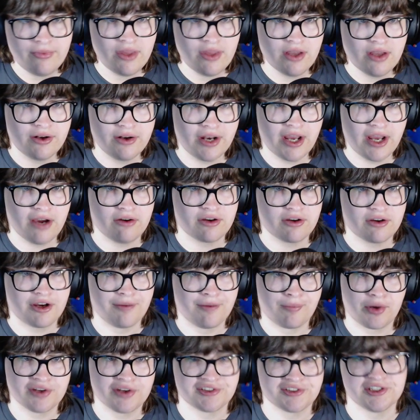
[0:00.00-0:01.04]
Now,
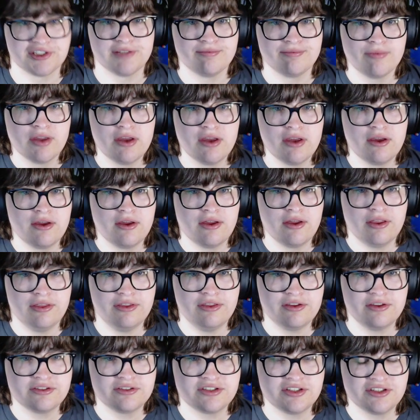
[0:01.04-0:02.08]
compressor.
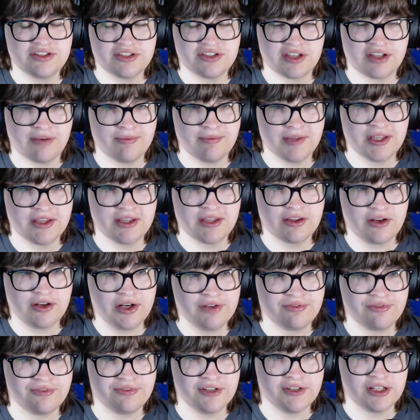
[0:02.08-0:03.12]
This is something that I
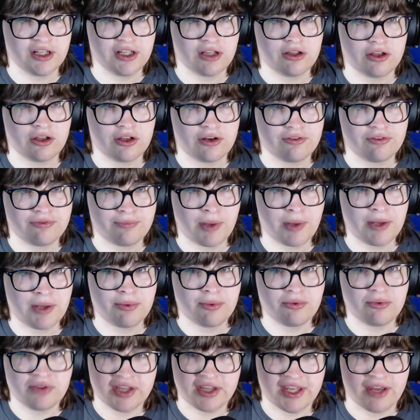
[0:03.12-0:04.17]
feel a lot of
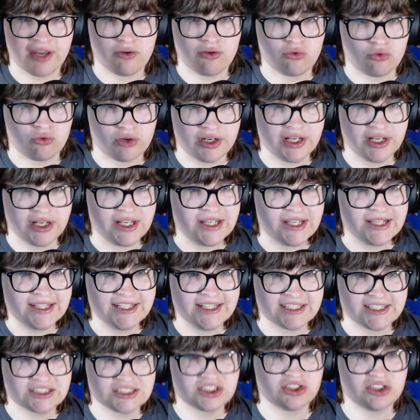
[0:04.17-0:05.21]
people that get really
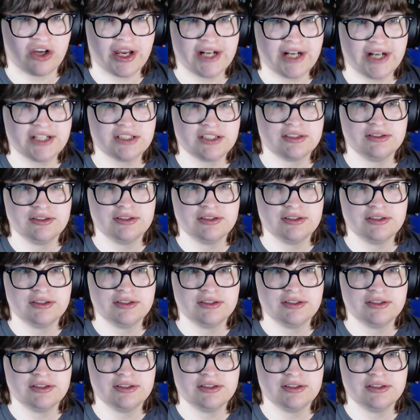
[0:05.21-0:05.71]
excited